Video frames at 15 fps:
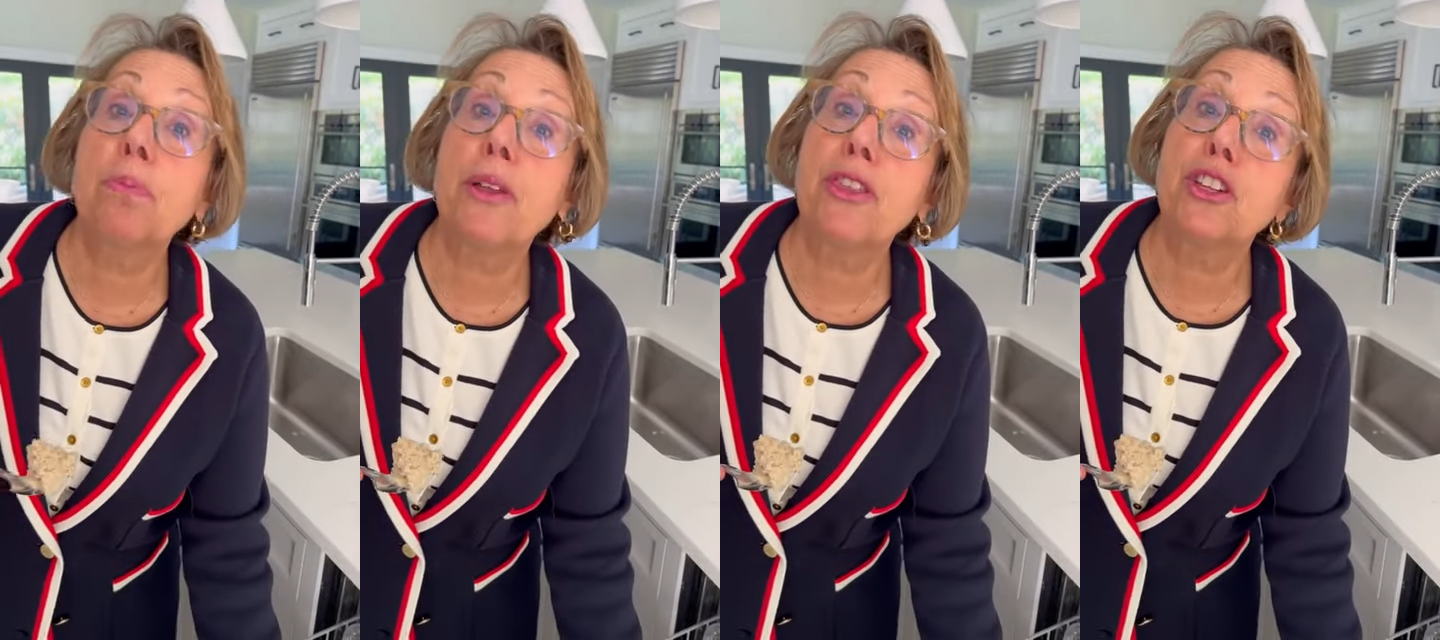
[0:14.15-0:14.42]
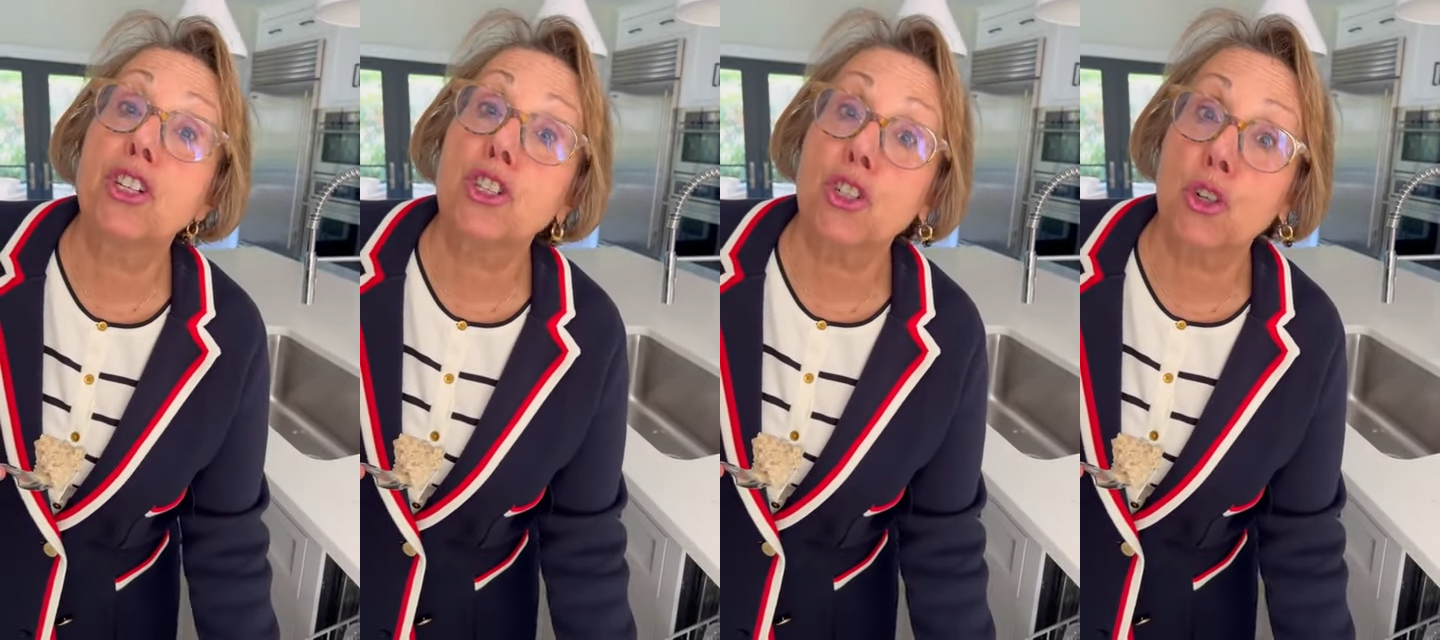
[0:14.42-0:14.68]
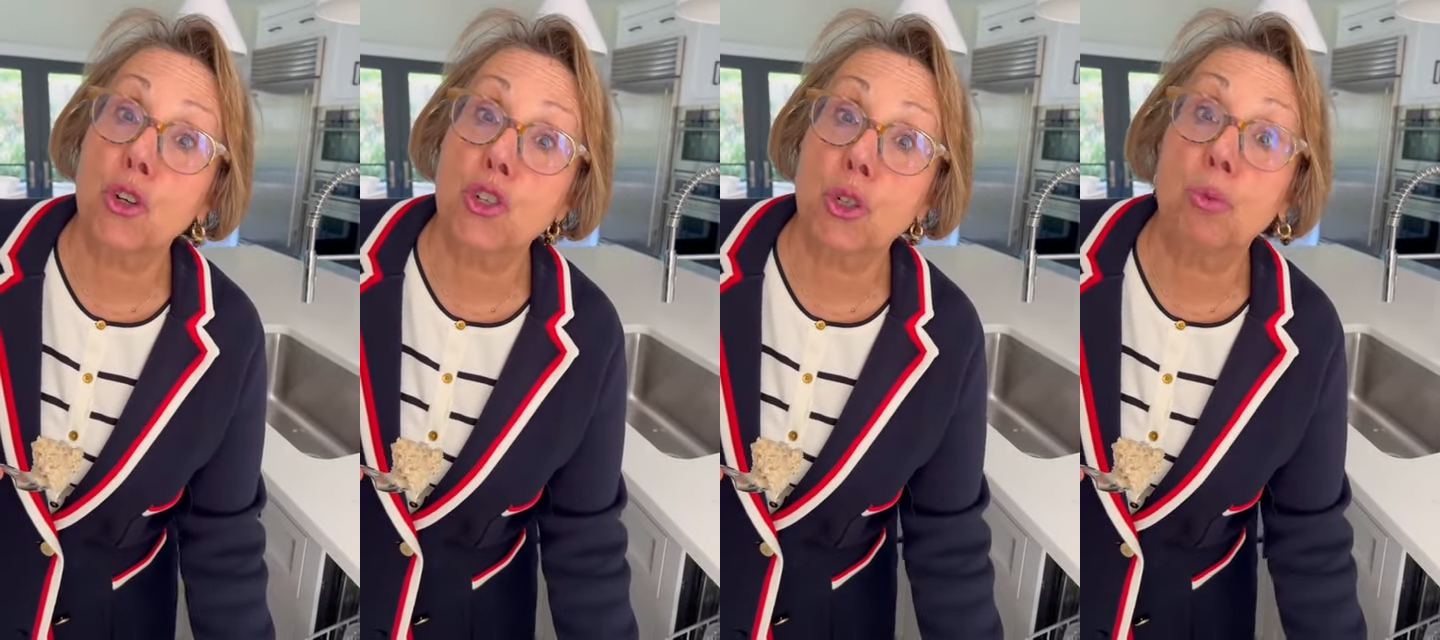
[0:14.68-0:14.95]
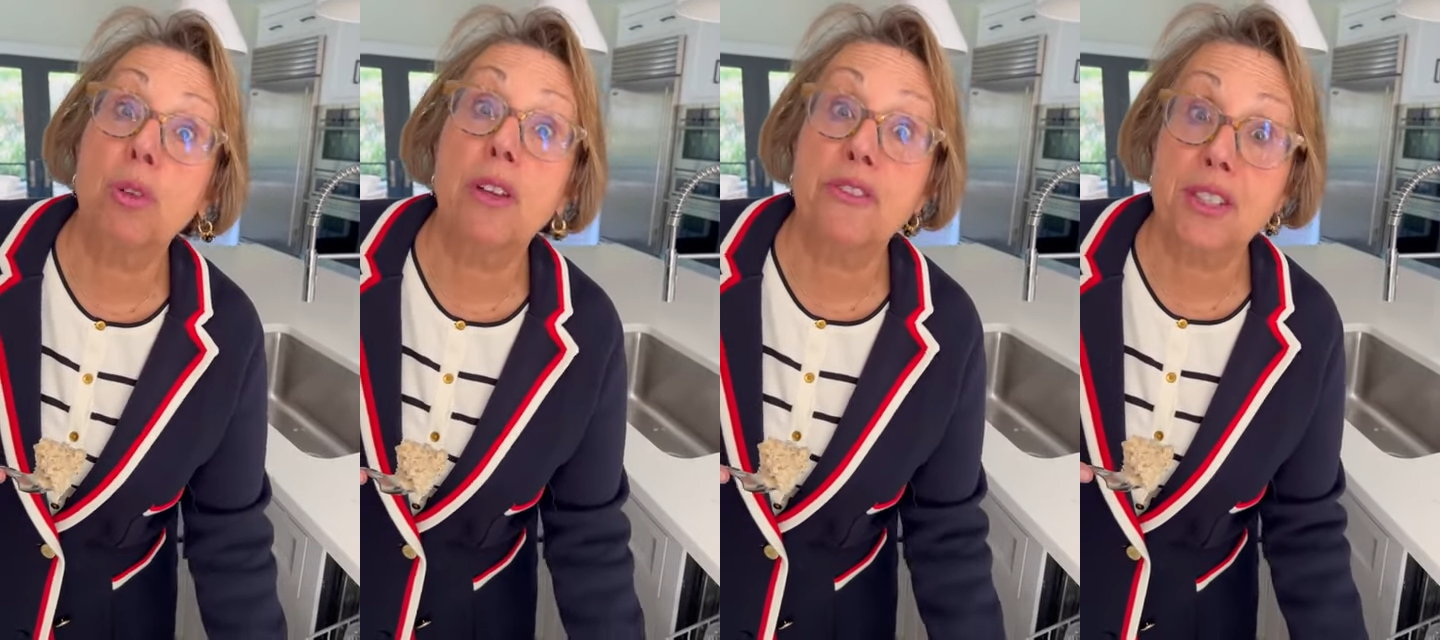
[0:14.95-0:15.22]
but the
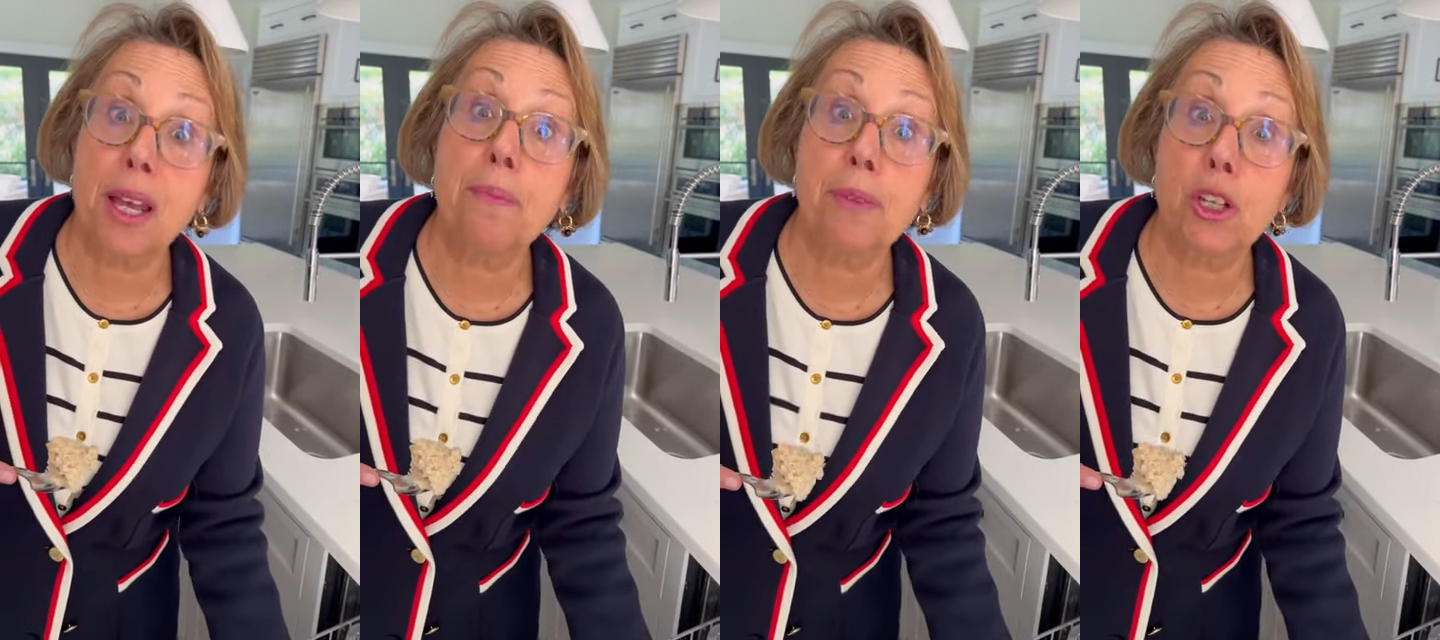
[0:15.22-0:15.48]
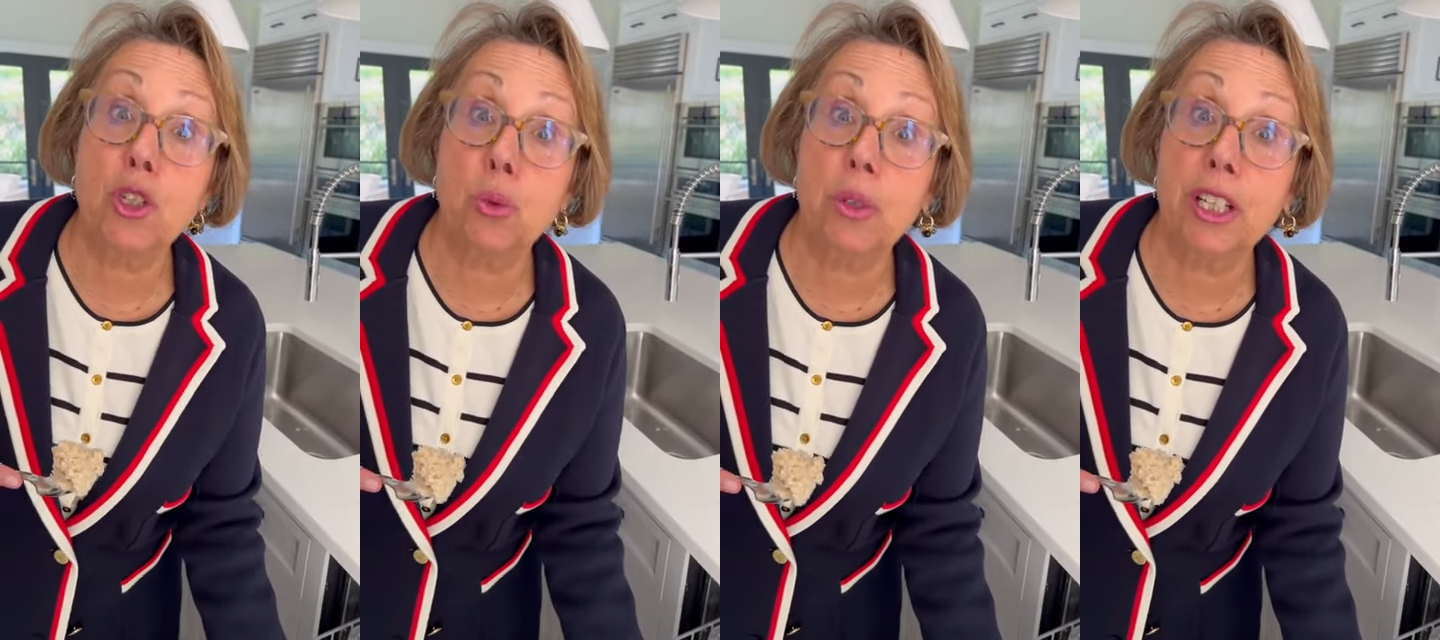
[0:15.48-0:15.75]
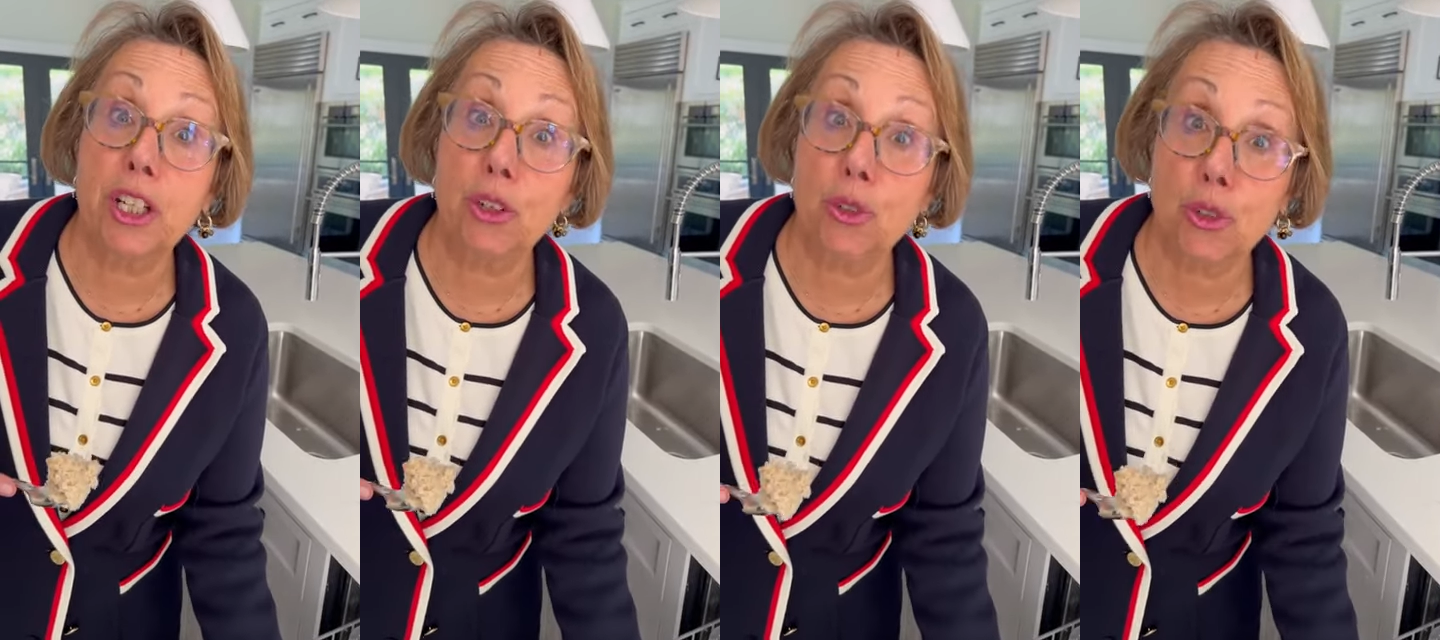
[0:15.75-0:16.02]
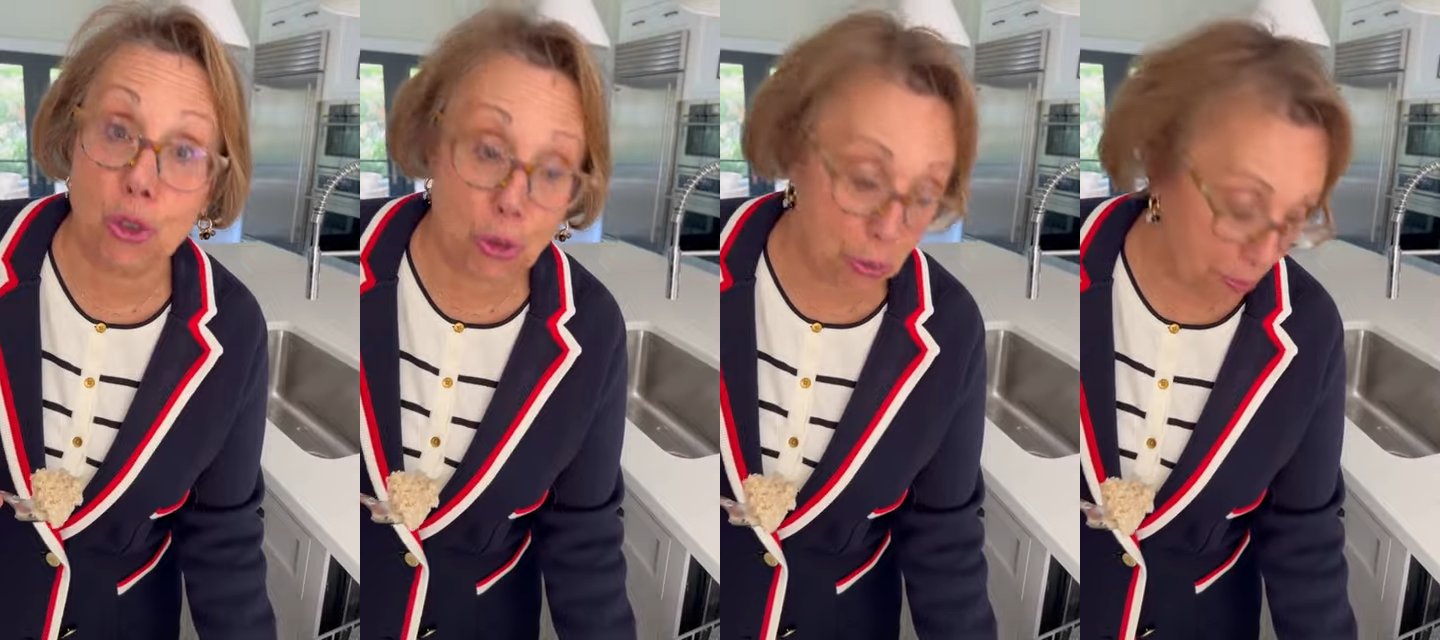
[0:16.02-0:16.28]
detergent will have something to adhere to.